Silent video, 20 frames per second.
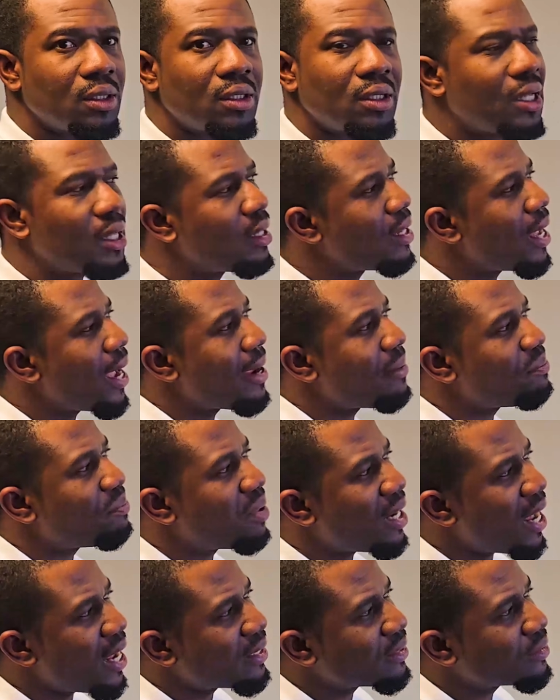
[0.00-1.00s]
I
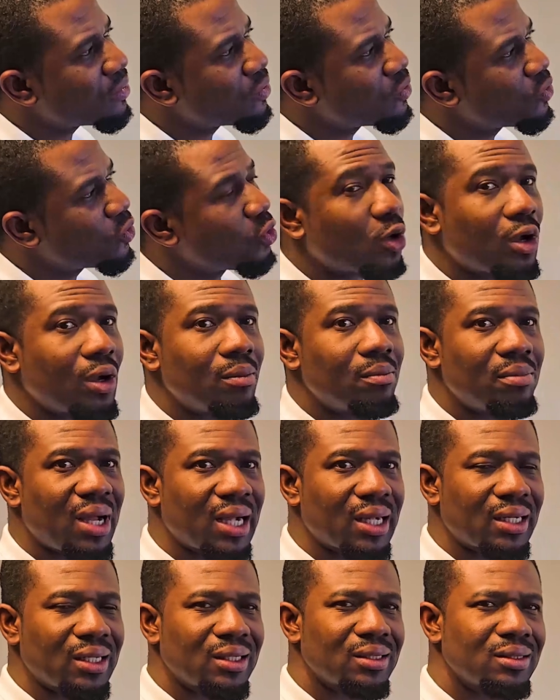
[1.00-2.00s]
plan to come
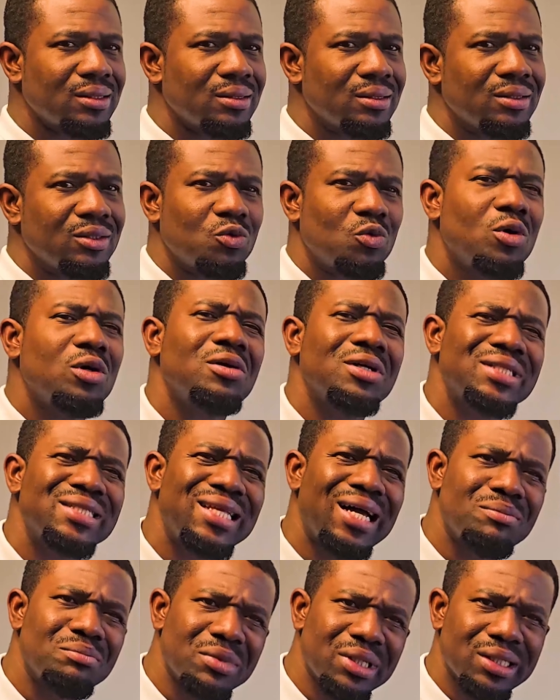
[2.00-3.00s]
back. What does
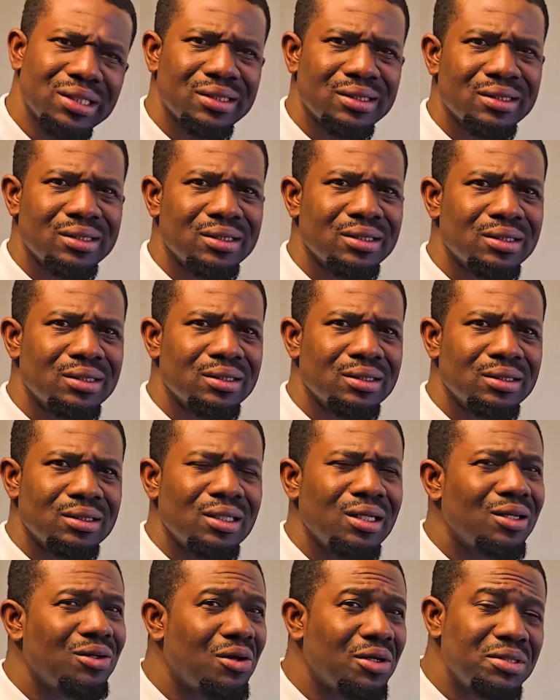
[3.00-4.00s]
that mean?
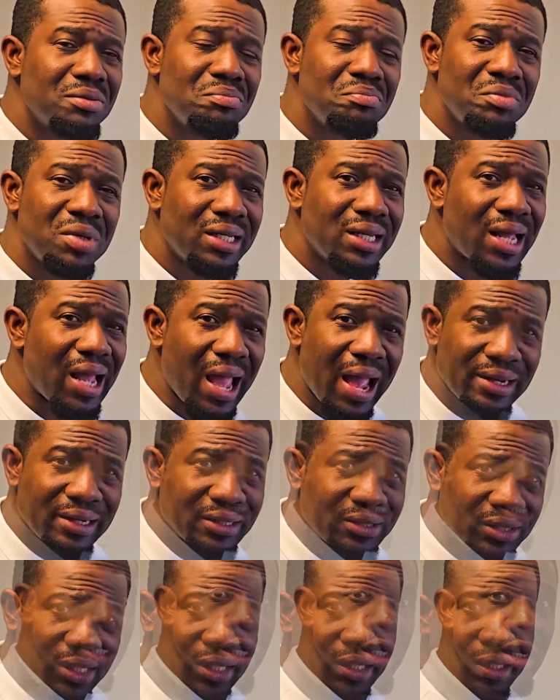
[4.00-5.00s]
It doesn't mean
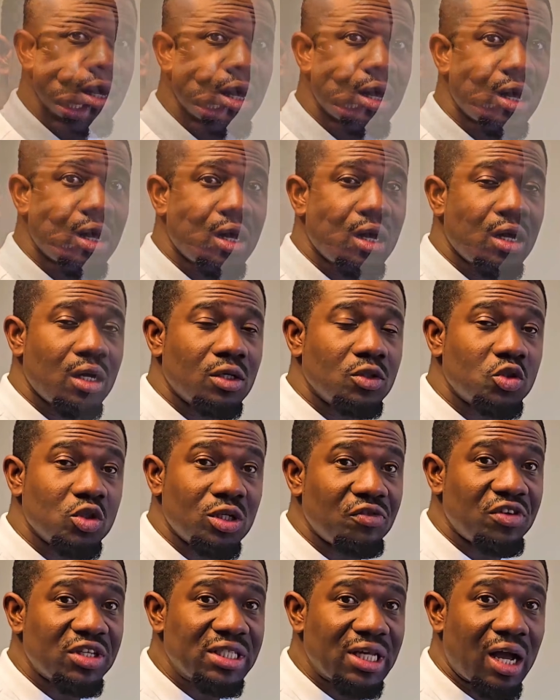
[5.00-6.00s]
anything to the
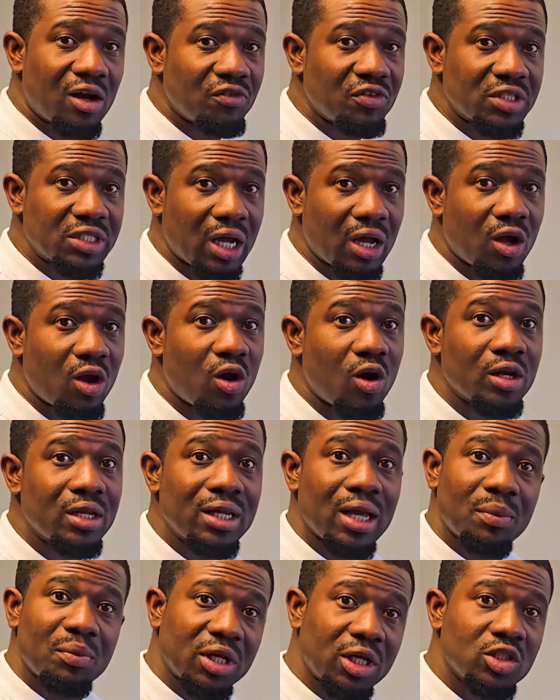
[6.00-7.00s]
visa officer or the
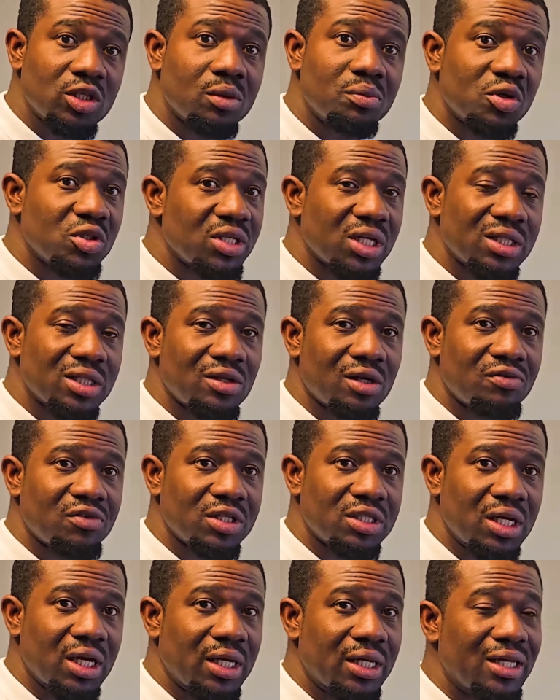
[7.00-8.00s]
application processing
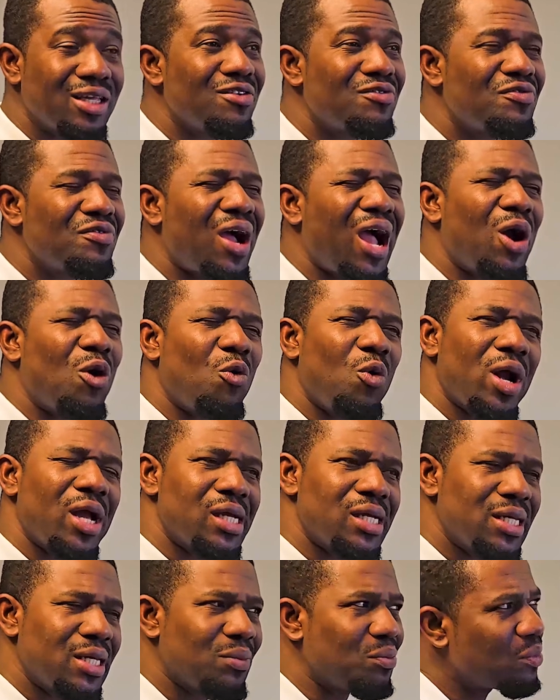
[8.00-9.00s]
officer. If I were
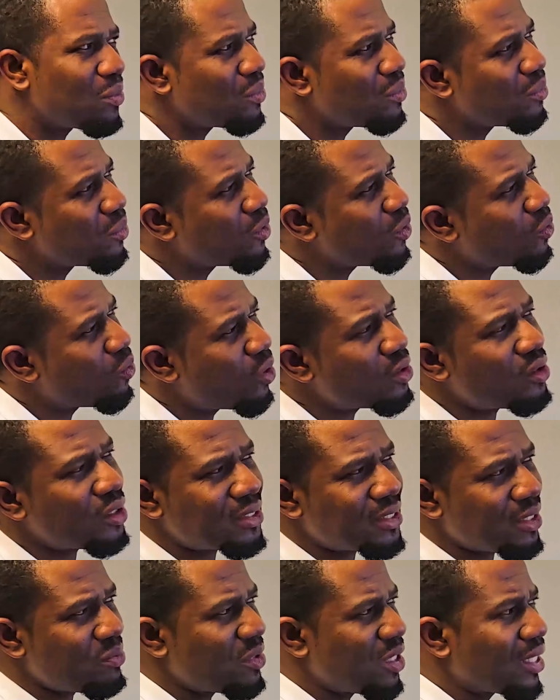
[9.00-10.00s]
him, what does it
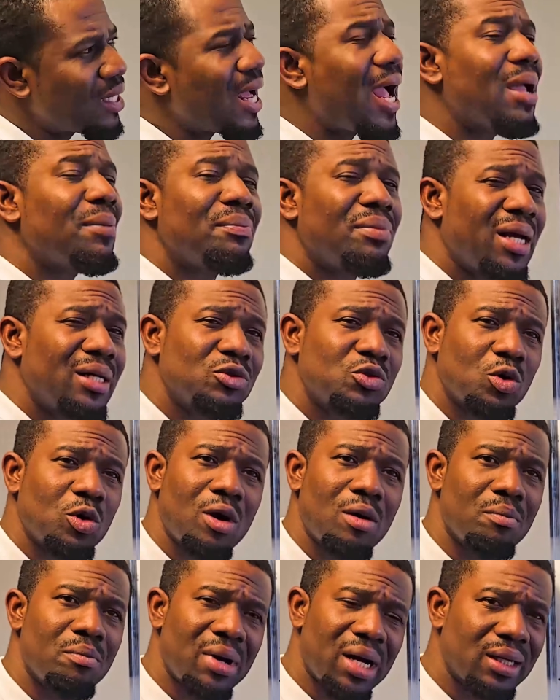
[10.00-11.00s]
mean? I plan to come
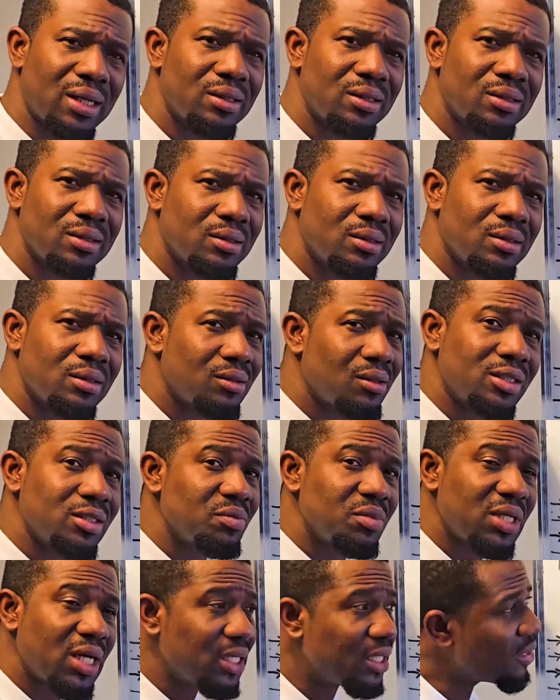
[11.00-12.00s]
back. Doesn't mean
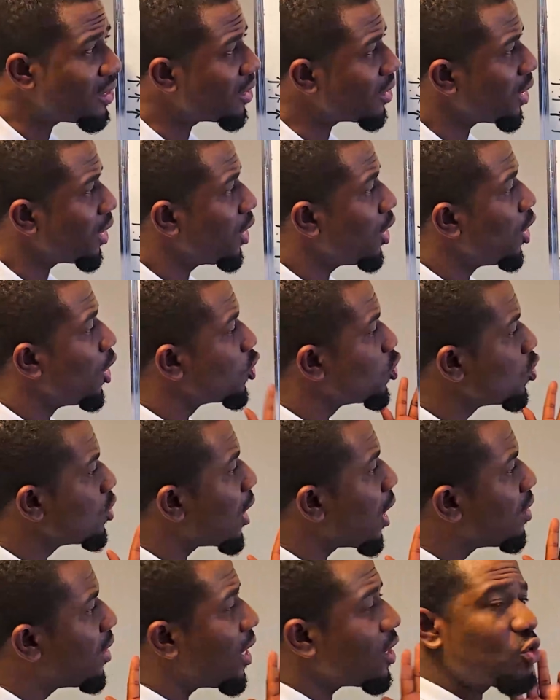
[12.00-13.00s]
anything. So now
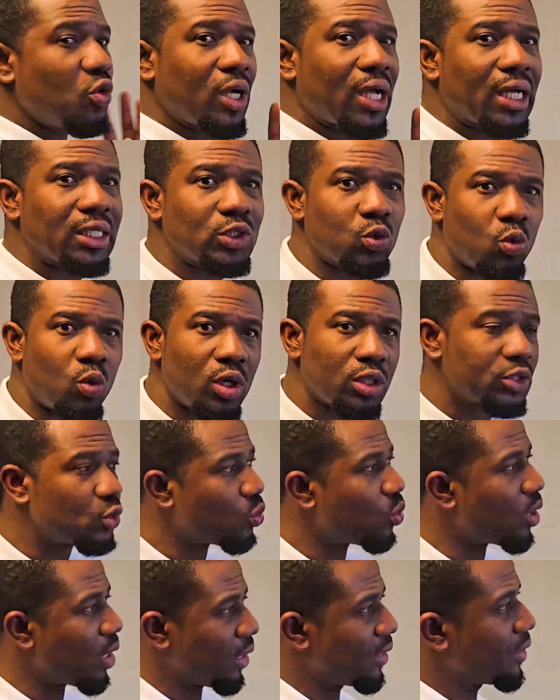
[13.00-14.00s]
let's look at what
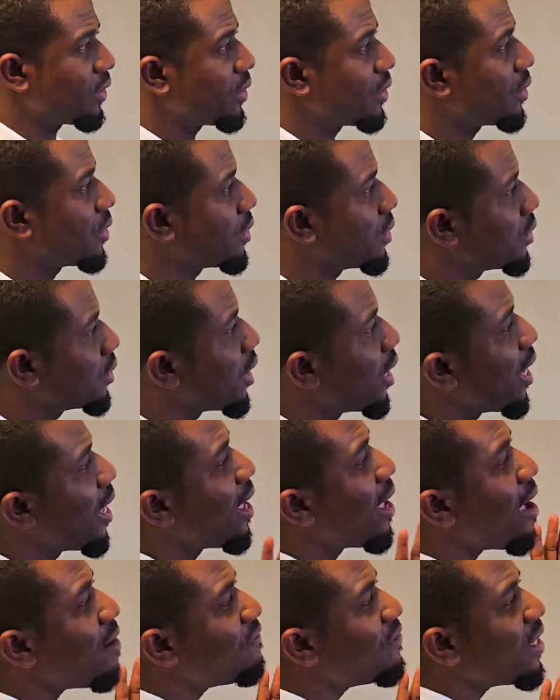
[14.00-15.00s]
works.
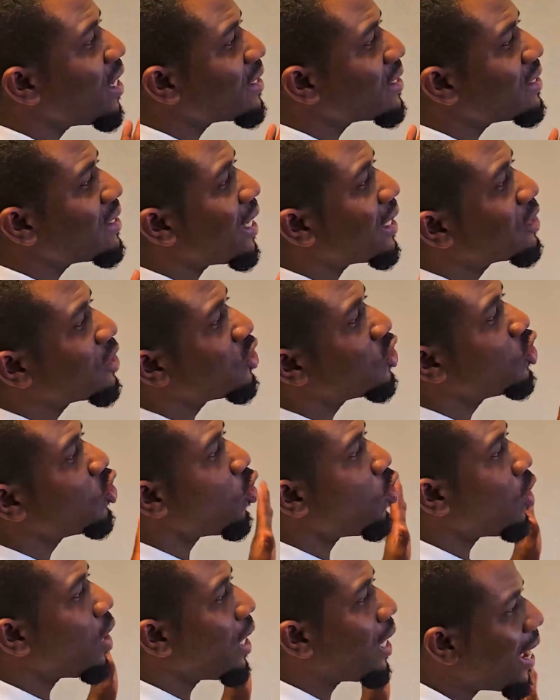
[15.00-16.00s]
Evidence that your
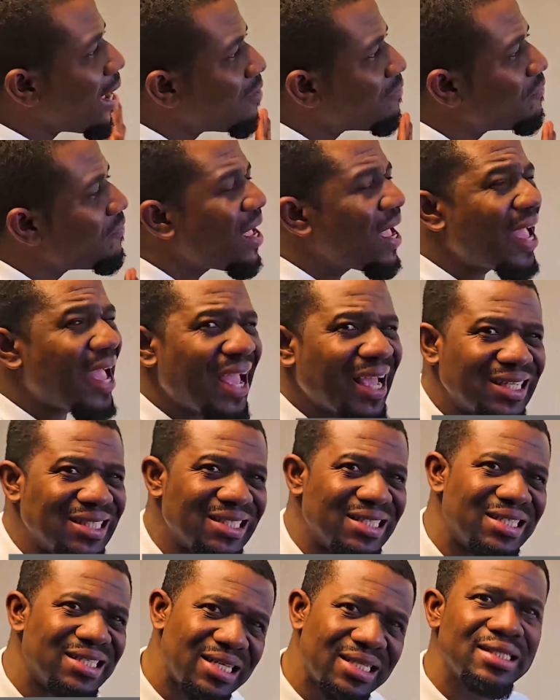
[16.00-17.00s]
life
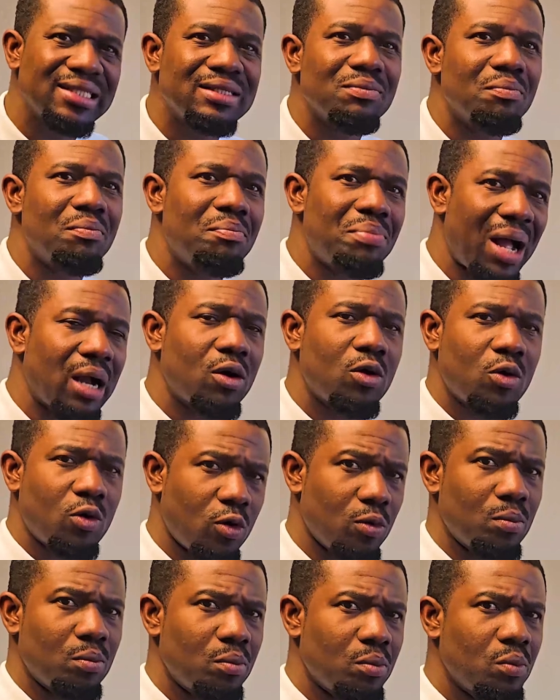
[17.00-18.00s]
exists back
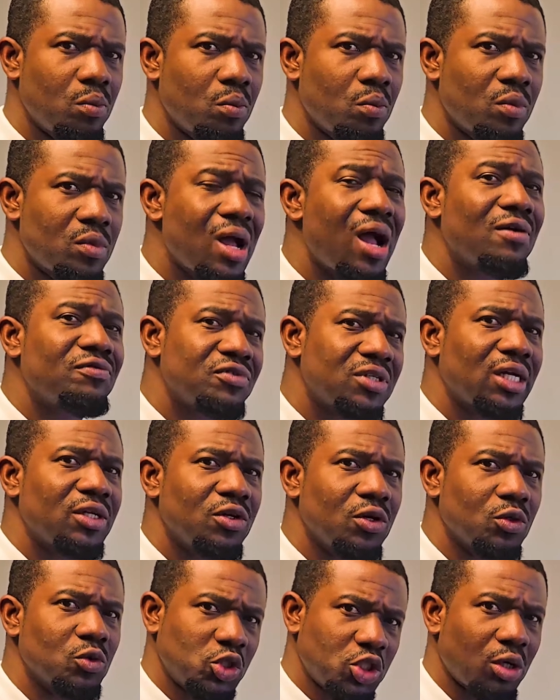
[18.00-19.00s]
home after
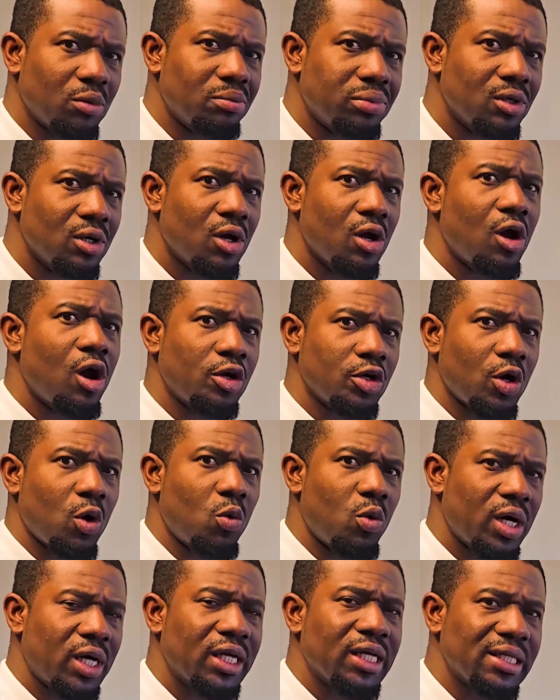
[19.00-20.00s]
your job or your
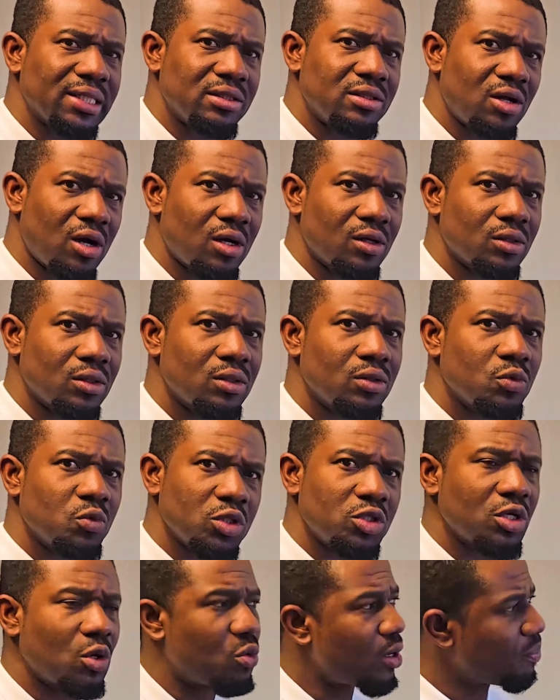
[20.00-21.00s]
work is done with
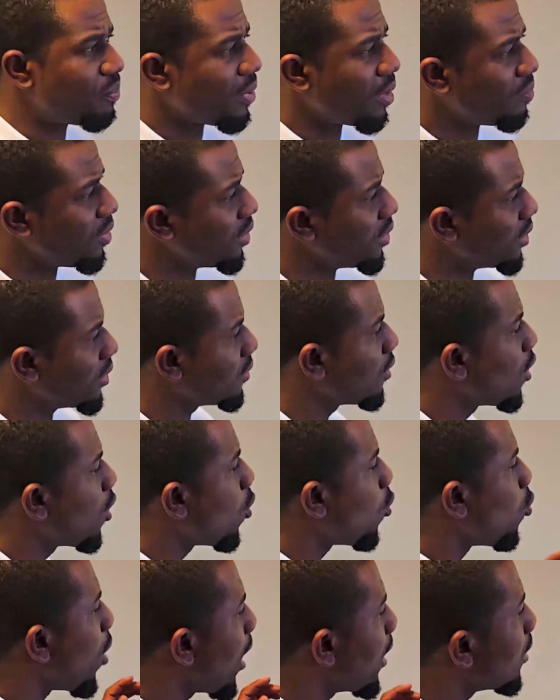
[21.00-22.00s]
your work permit.
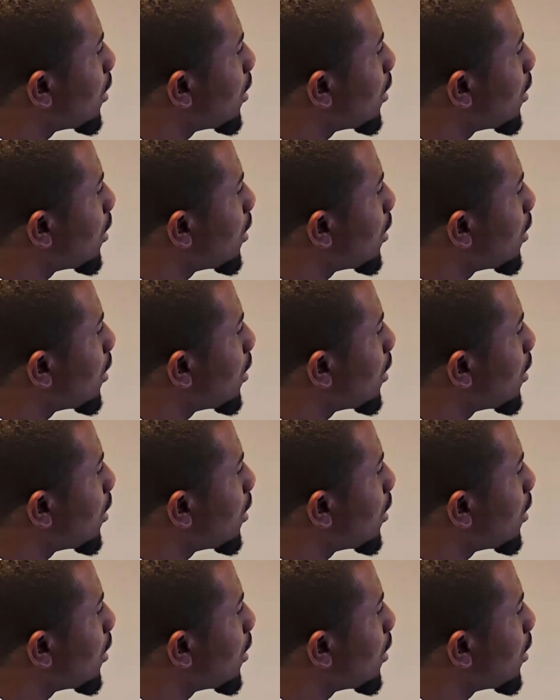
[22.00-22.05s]
1,